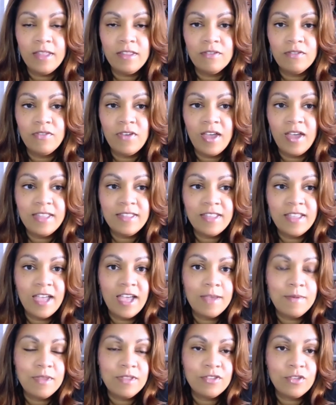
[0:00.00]
Divine
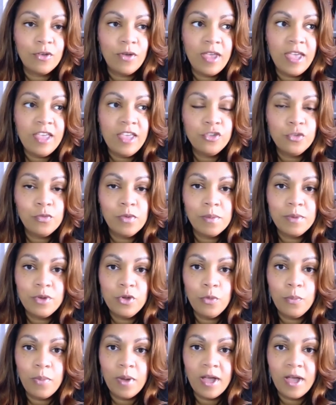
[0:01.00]
timing. So Asian Women
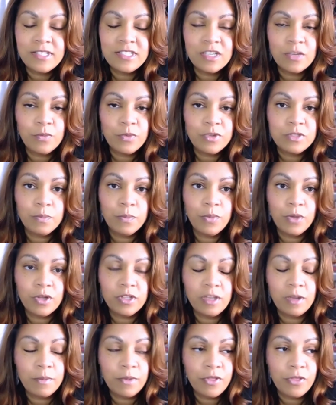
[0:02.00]
Who Boss Up was book
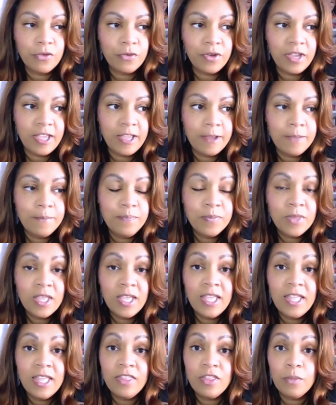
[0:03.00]
number three.
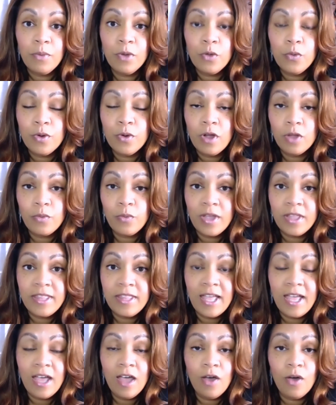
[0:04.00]
The book we're on right
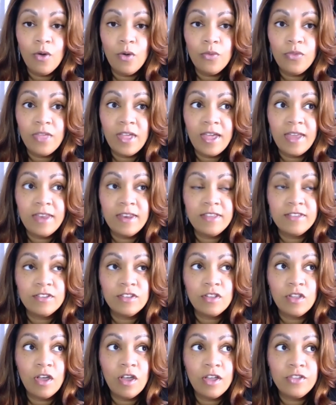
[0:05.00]
now that is
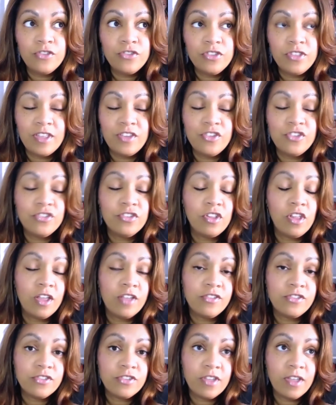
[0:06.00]
launched, that just
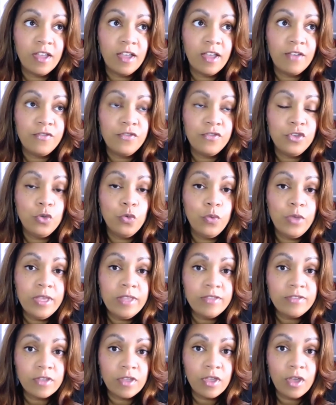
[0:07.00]
launched a few
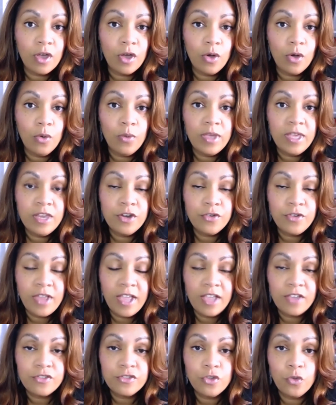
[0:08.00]
weeks ago,
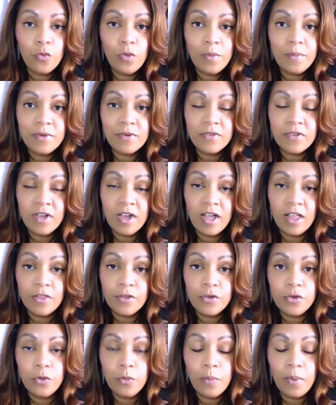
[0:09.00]
International Women of
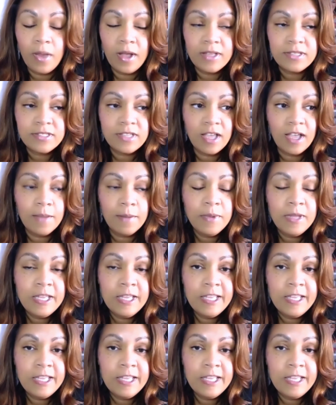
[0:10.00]
Color Who Boss Up.